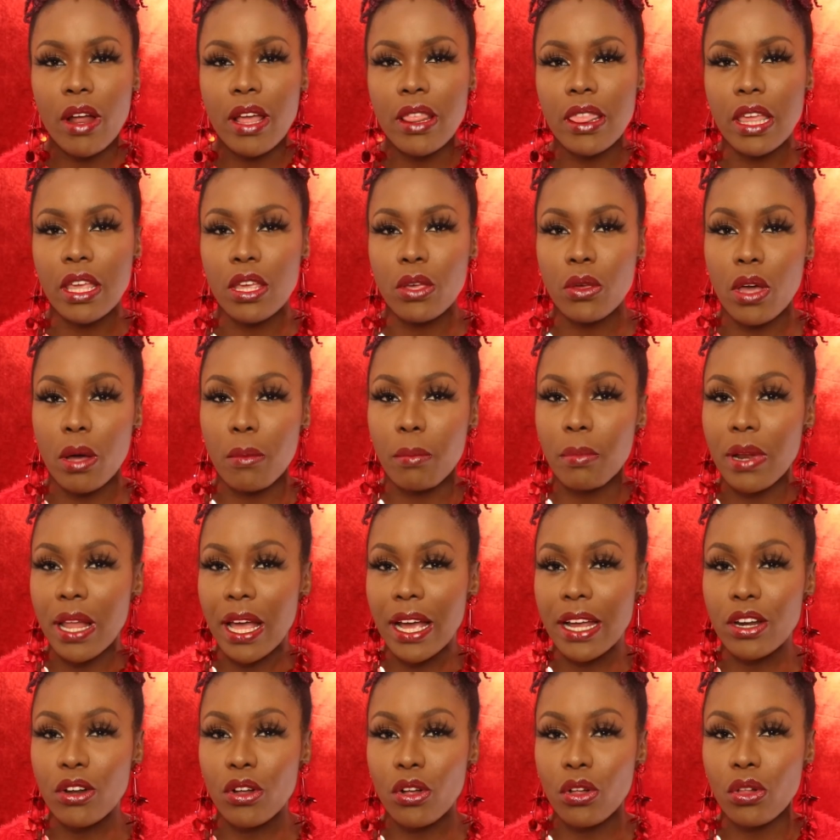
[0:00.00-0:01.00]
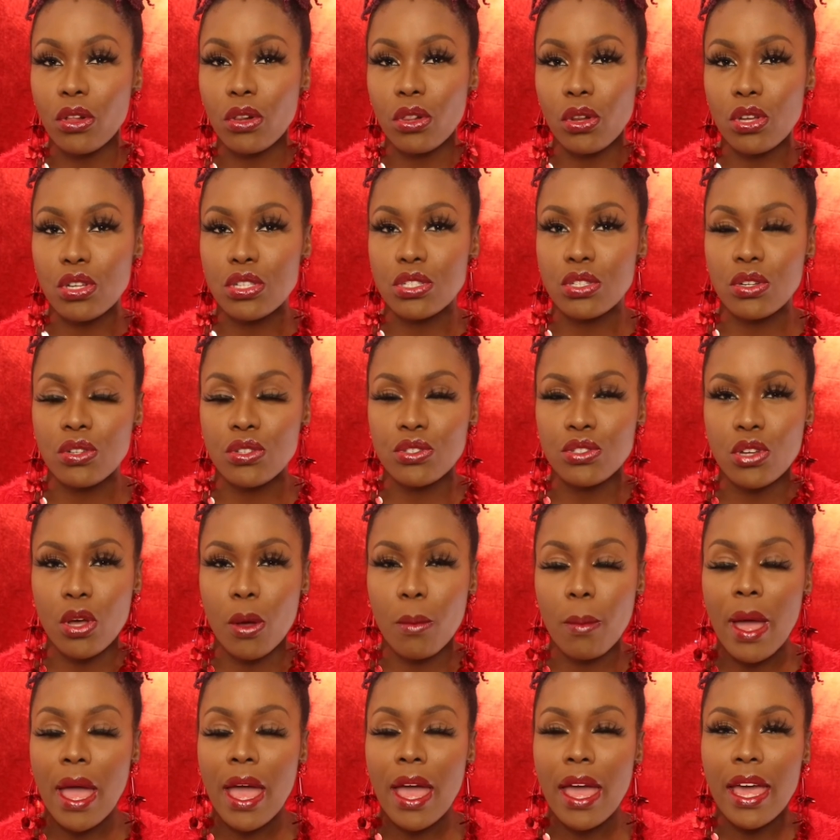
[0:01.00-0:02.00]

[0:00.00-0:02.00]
and then you applied a gloss on top.